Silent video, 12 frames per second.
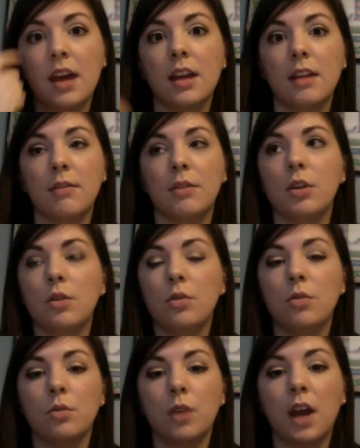if
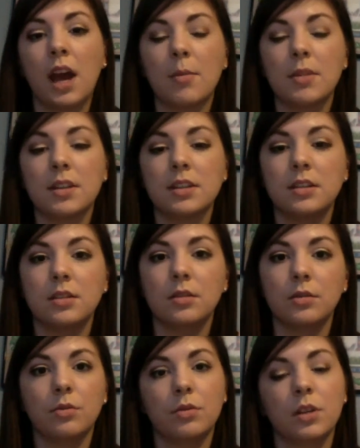you happen
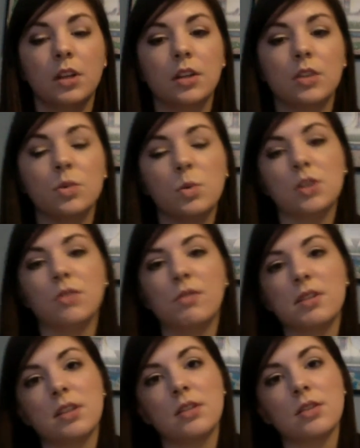to twist your
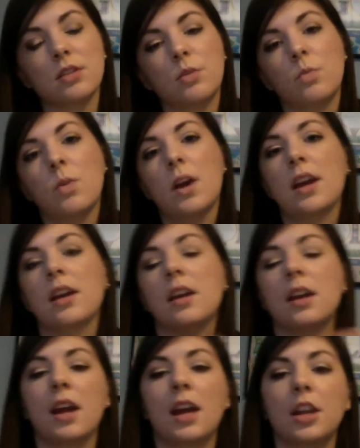wrist in a certain way
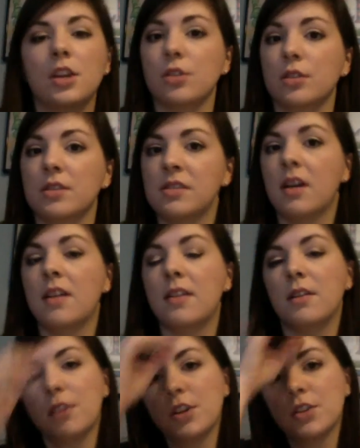and it turns on,
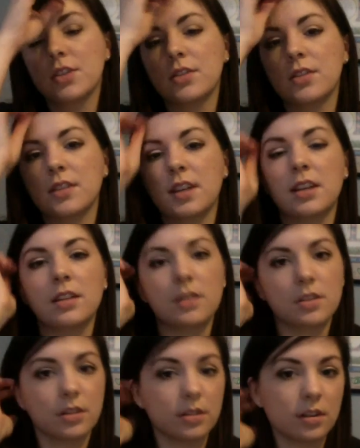it registers that
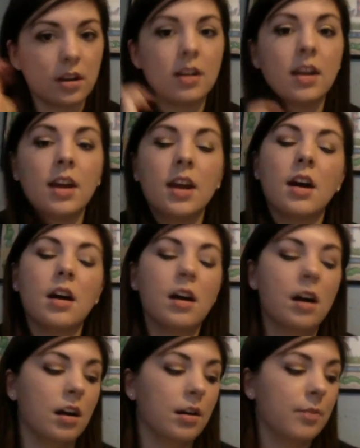it's turned on.
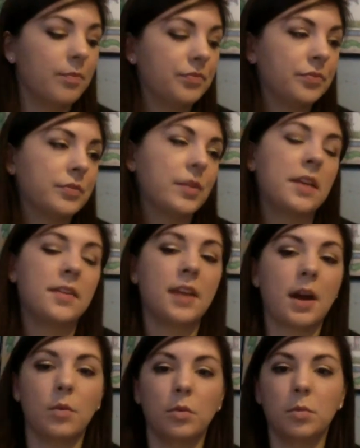And
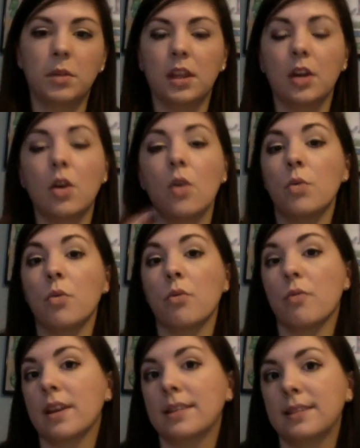that will be like, oh, you were
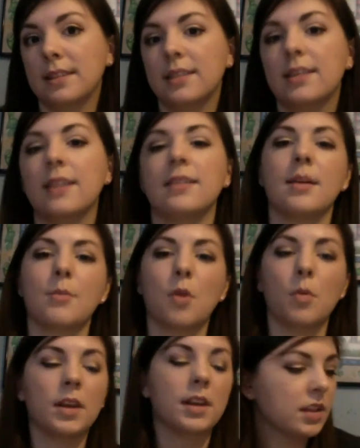restless at that
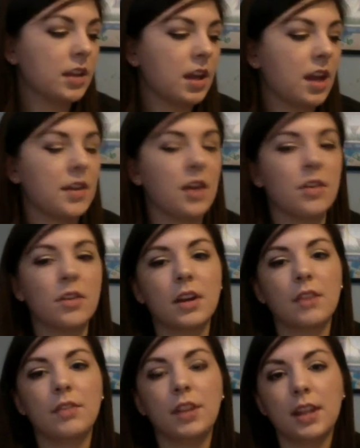moment. And the other
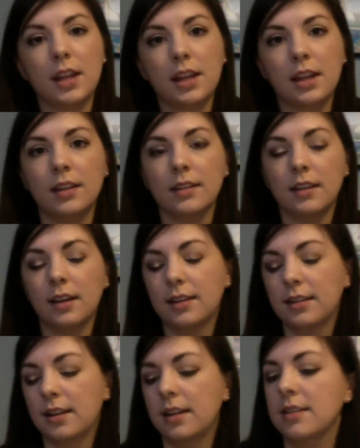thing I really like is, like I
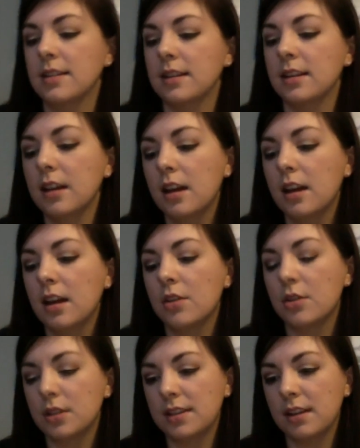said, I did
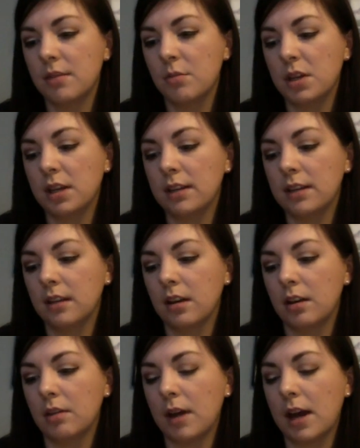37 minutes
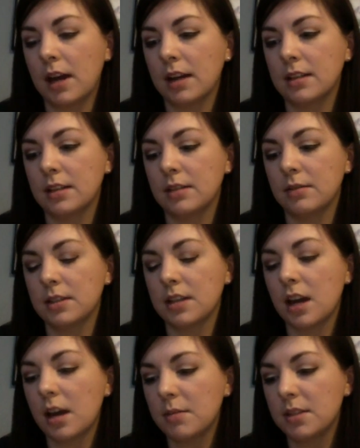of active
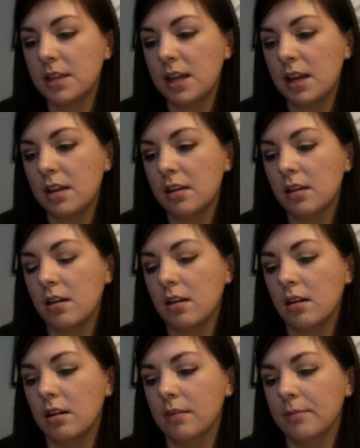time today.
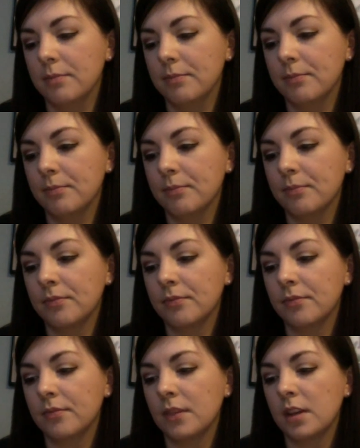And
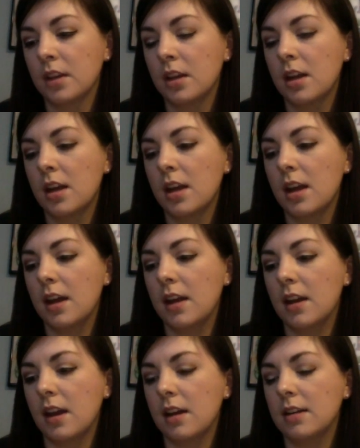
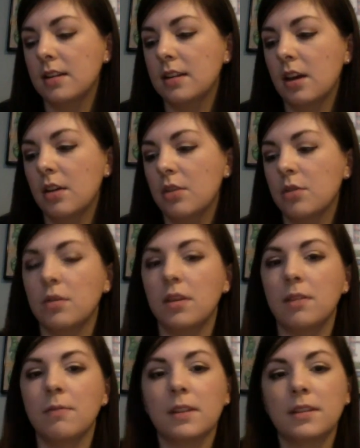I did that through
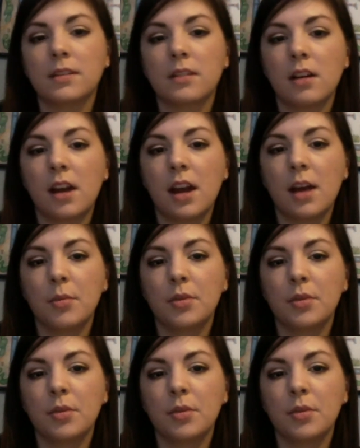the FitStar app.